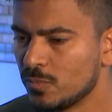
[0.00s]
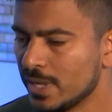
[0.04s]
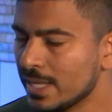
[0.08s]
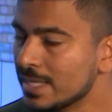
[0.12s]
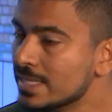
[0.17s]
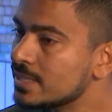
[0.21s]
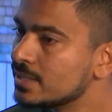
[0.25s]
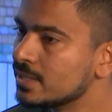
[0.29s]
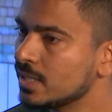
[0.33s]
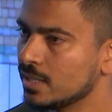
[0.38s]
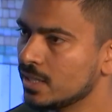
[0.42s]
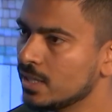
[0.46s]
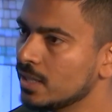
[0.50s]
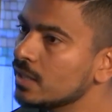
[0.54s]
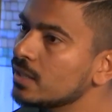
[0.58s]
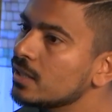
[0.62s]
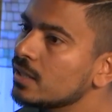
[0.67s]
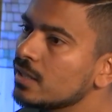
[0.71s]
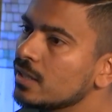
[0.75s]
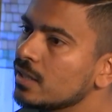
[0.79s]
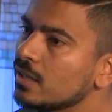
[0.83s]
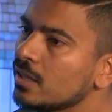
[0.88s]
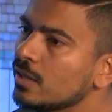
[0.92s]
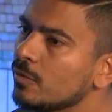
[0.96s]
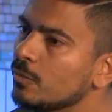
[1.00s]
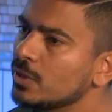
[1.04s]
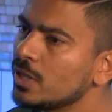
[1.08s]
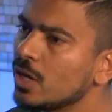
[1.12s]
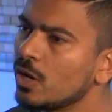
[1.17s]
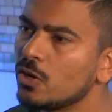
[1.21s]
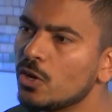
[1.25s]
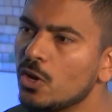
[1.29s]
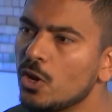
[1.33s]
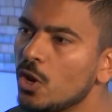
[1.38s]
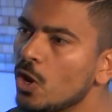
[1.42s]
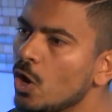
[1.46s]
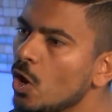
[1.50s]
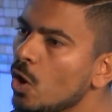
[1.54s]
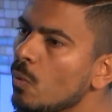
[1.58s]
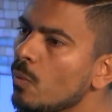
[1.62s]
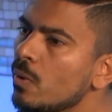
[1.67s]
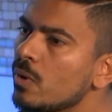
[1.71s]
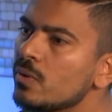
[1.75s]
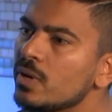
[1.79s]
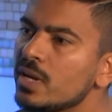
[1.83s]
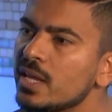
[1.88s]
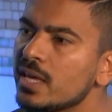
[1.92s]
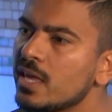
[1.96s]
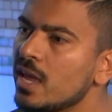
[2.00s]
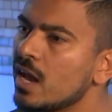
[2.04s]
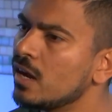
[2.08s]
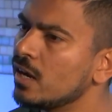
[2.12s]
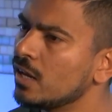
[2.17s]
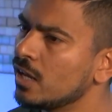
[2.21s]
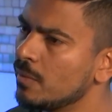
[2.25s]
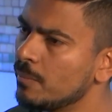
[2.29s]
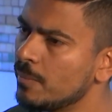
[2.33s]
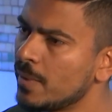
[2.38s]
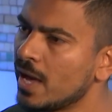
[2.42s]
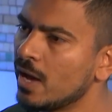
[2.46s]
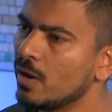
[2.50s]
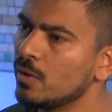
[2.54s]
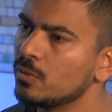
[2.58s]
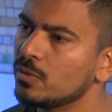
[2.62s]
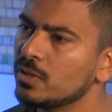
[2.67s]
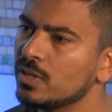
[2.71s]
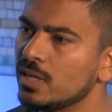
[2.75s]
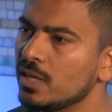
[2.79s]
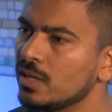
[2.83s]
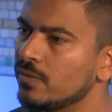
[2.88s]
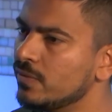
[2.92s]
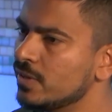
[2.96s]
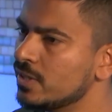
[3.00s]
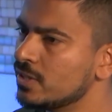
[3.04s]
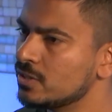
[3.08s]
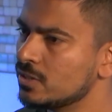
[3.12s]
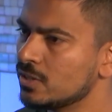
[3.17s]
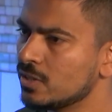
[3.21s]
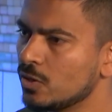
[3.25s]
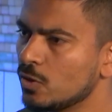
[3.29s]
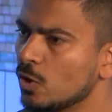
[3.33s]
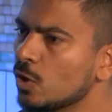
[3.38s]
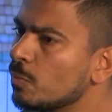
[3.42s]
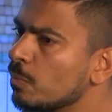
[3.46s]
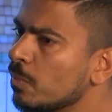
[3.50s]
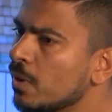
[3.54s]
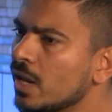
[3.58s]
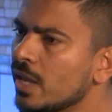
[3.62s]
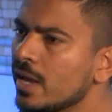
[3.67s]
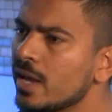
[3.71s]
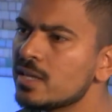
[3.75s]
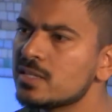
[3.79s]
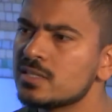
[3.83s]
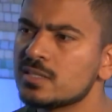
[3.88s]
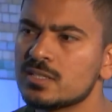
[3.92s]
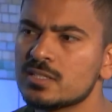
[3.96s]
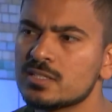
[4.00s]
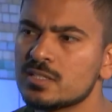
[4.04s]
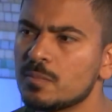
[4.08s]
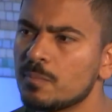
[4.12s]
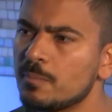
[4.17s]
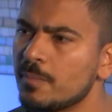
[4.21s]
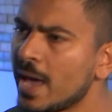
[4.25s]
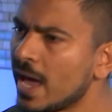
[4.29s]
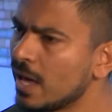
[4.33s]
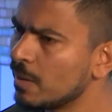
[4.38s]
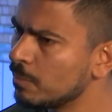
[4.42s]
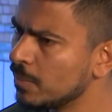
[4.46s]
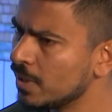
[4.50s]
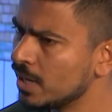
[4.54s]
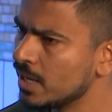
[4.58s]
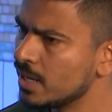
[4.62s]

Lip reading: instantly, without no one really caring about if it's a good place, if it's a bad